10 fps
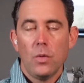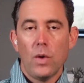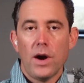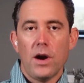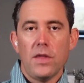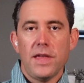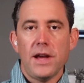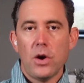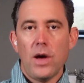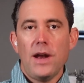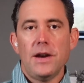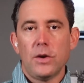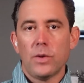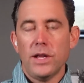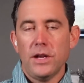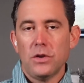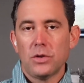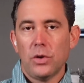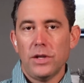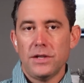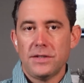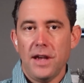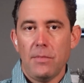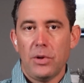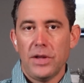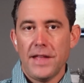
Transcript: where they go ahead and agree that you're totally disabled.